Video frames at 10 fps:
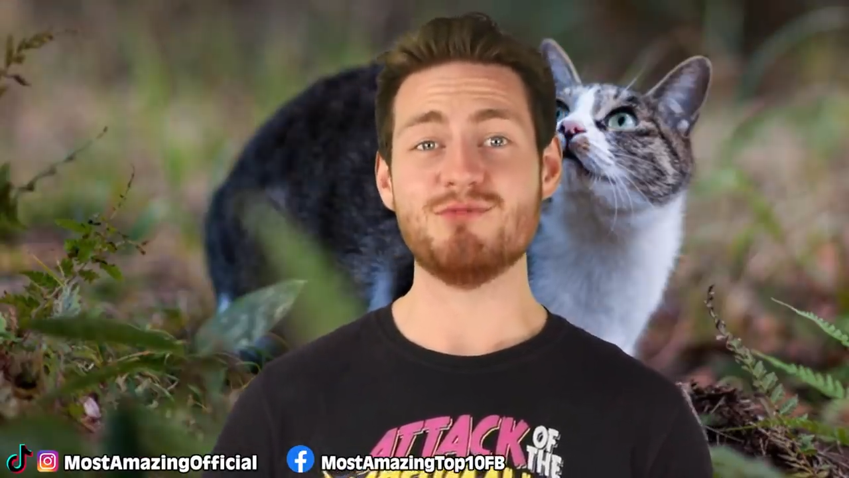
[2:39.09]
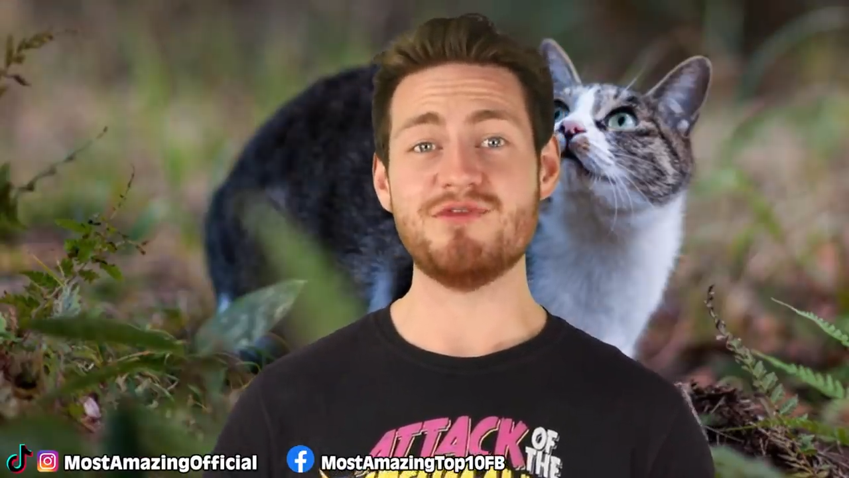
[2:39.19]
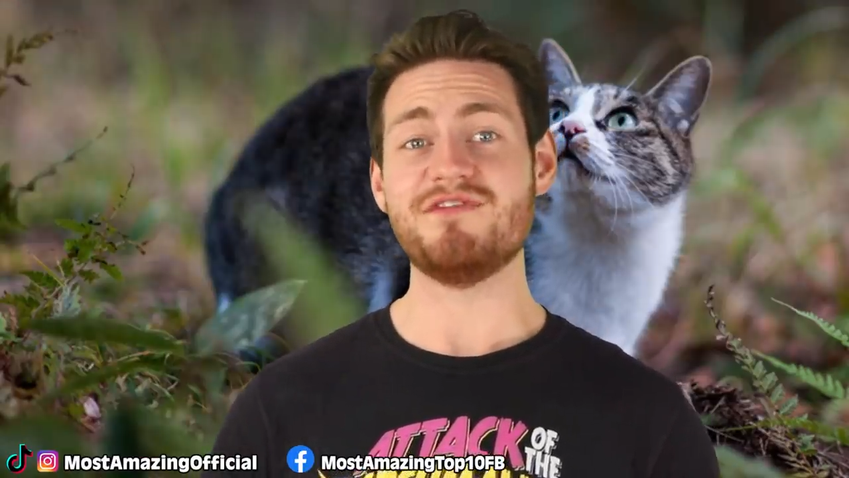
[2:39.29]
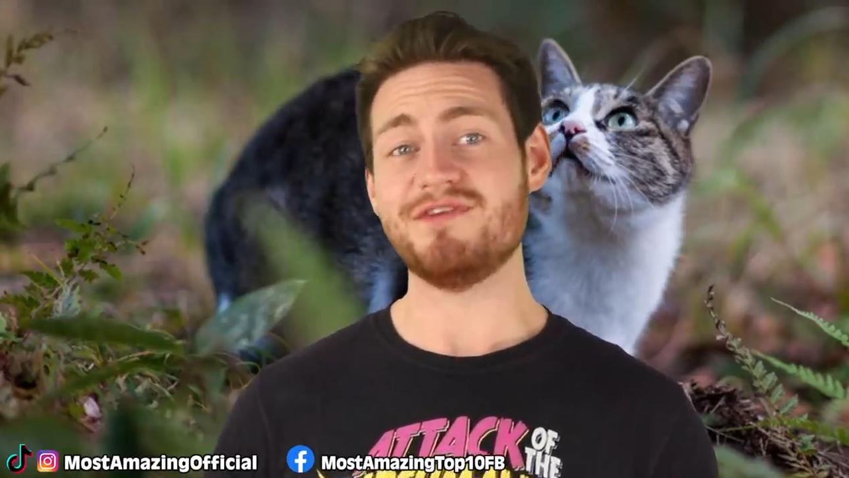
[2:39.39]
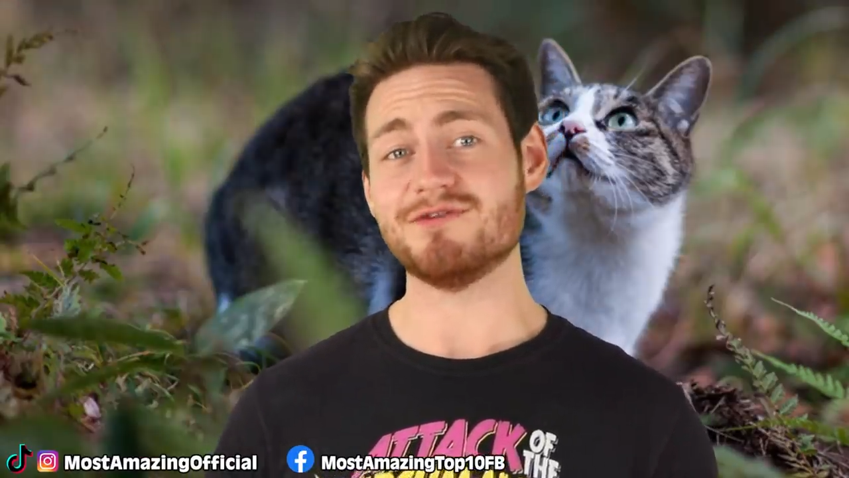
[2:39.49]
the
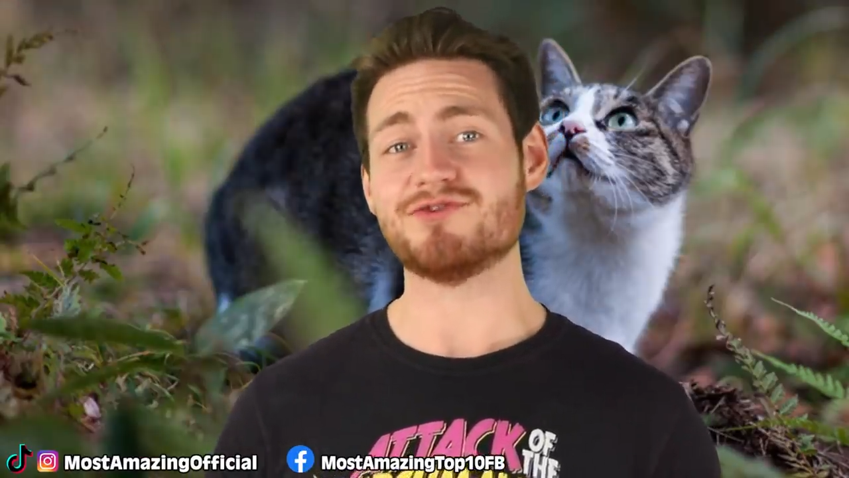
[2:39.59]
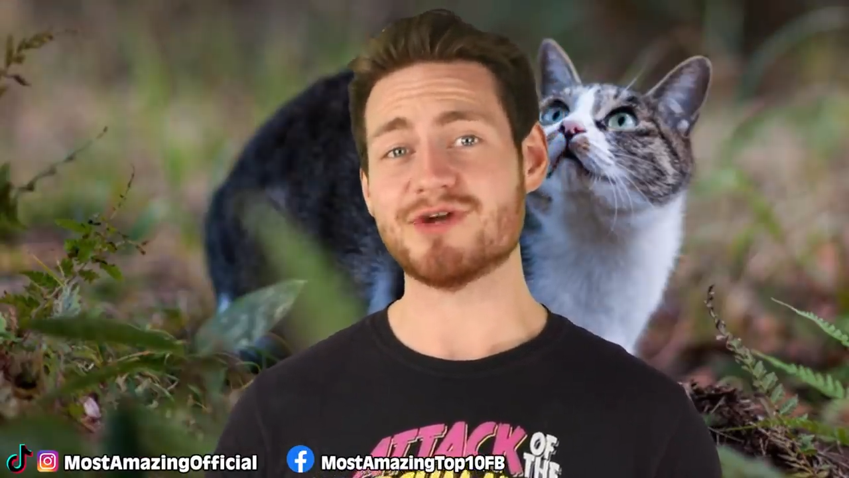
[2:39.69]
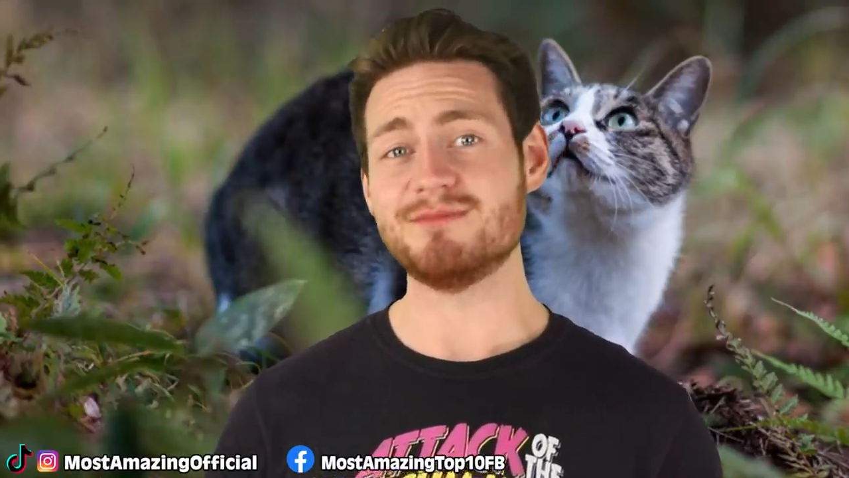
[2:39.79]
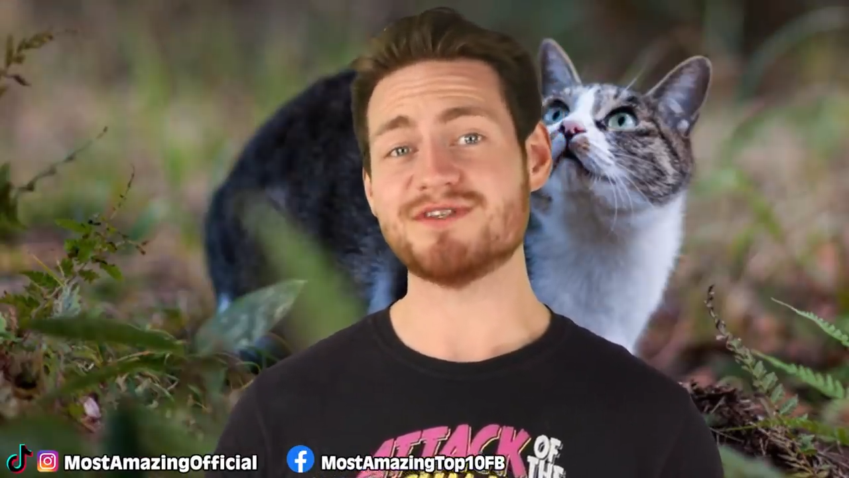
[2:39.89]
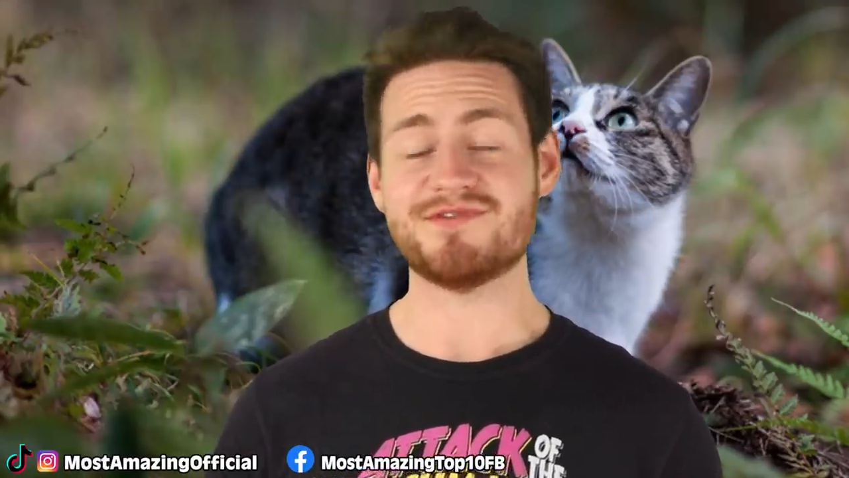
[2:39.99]
movie Field of
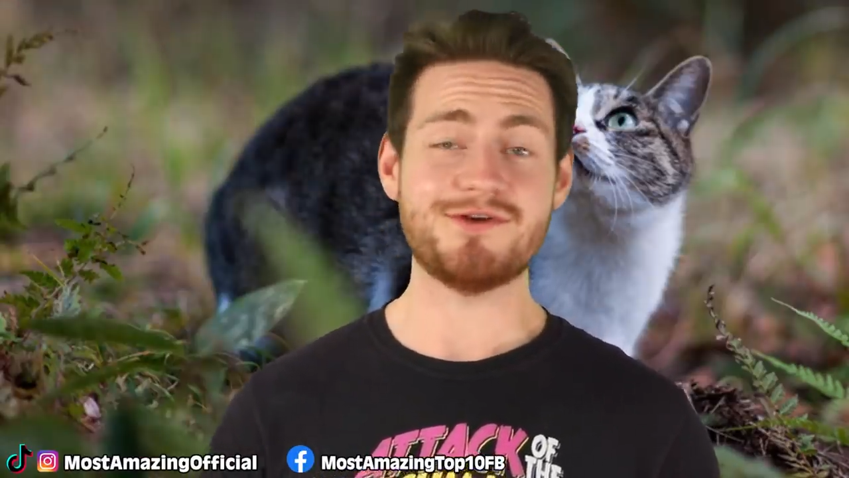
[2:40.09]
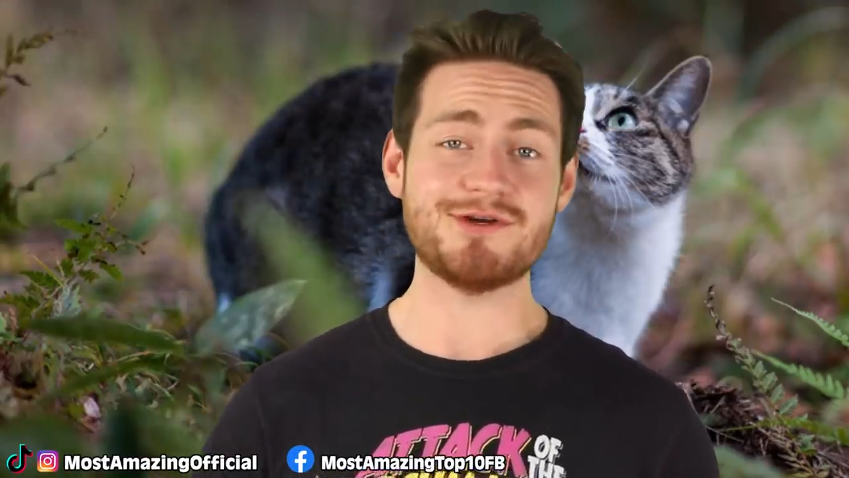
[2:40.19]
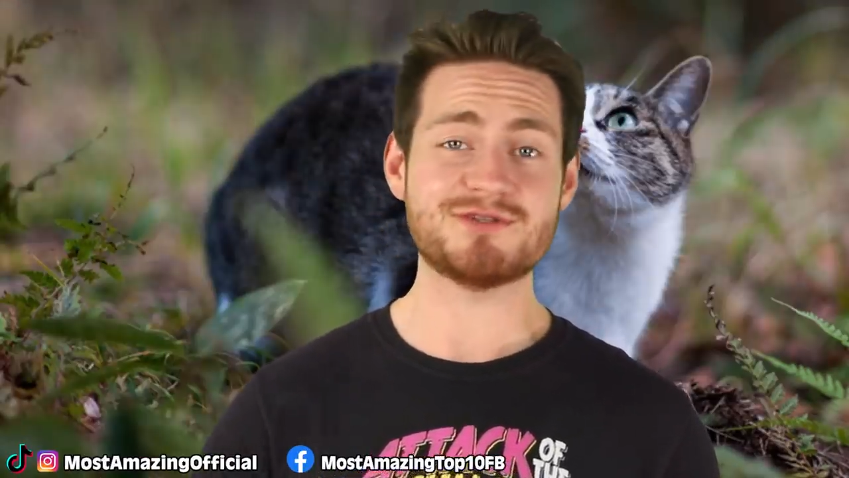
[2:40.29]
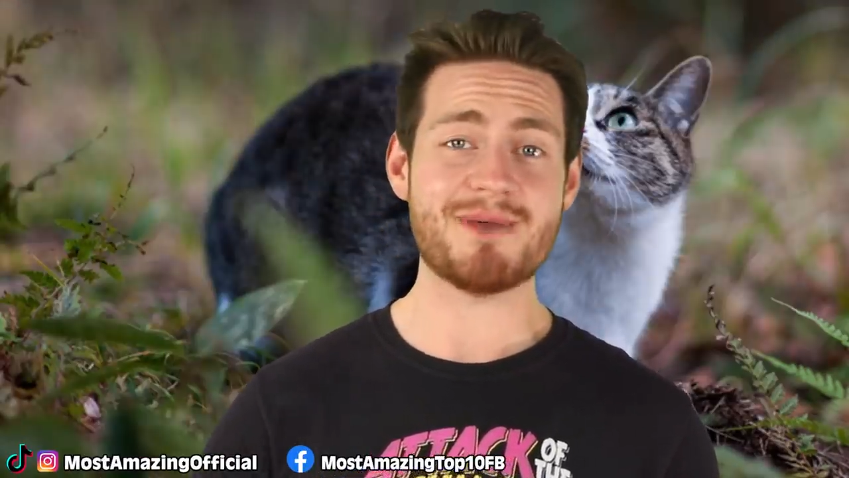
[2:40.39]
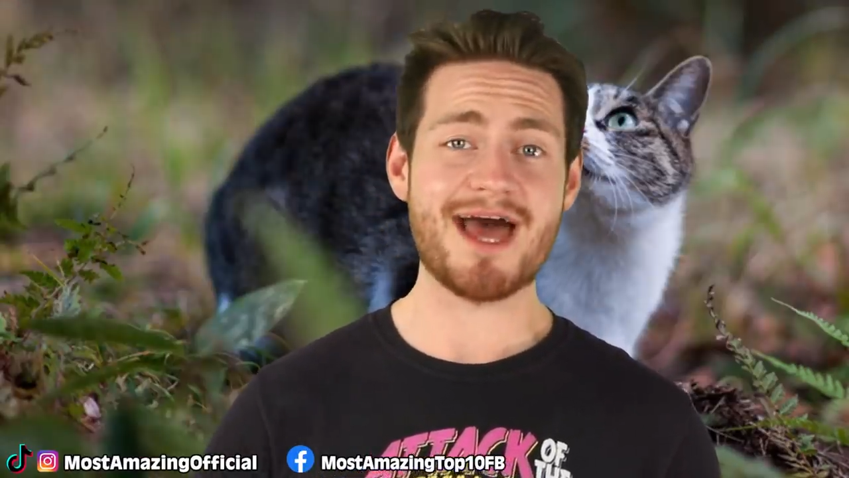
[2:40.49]
Dreams a few
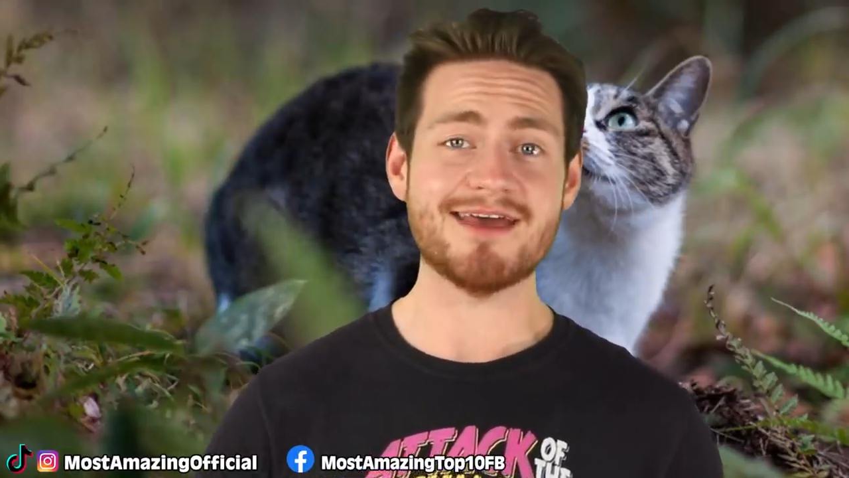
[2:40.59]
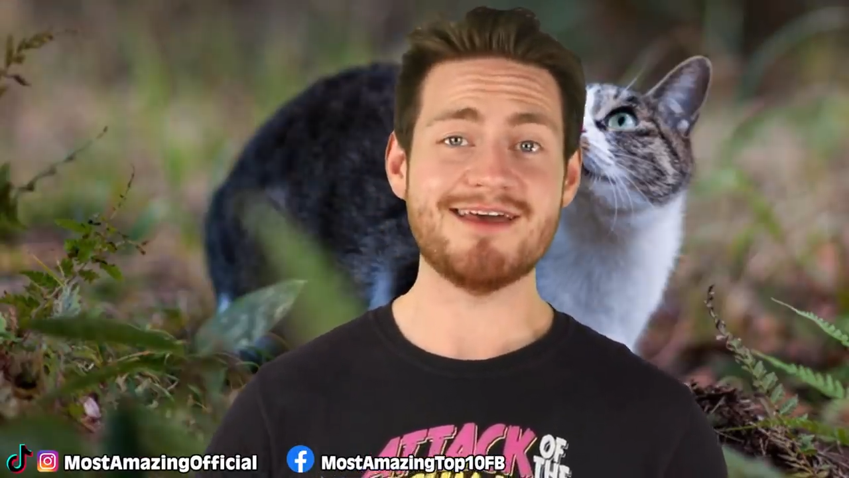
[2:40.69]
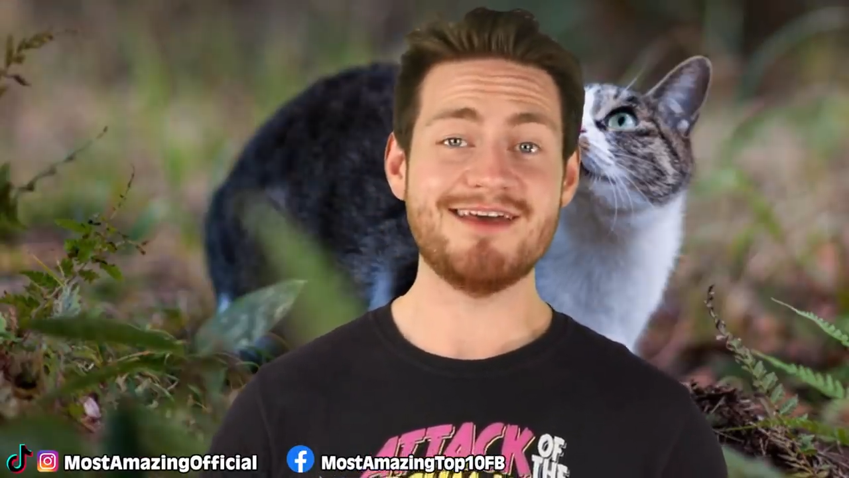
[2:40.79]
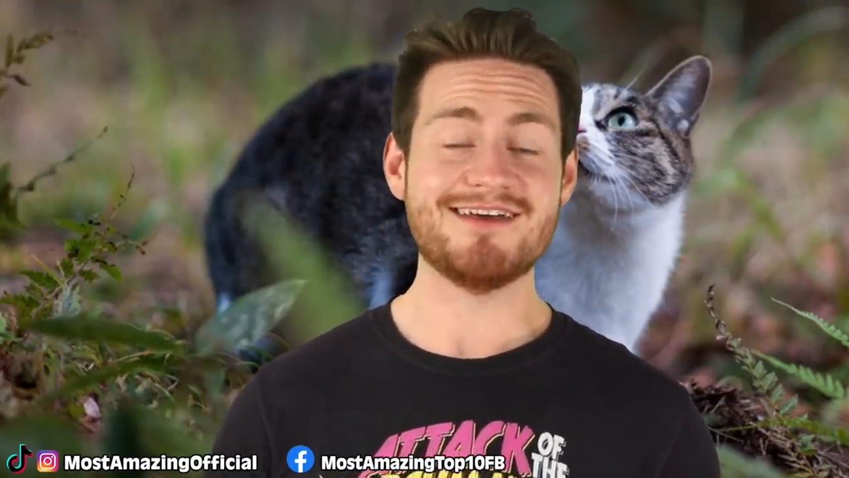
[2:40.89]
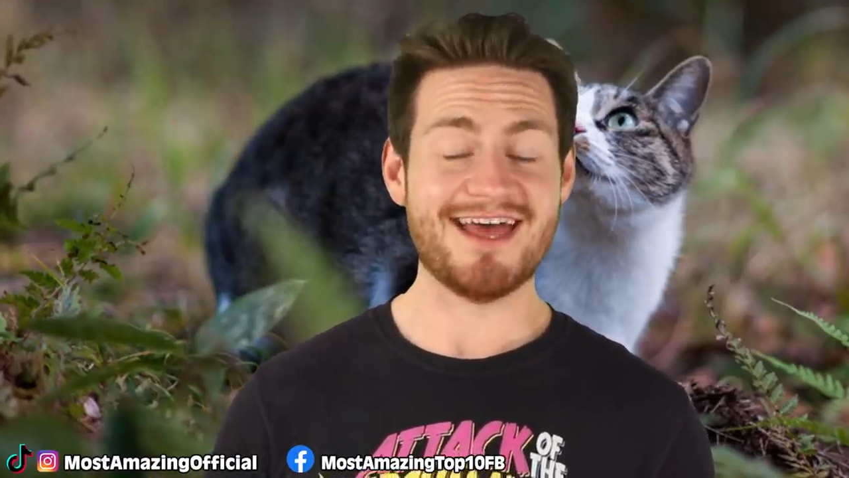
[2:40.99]
years back,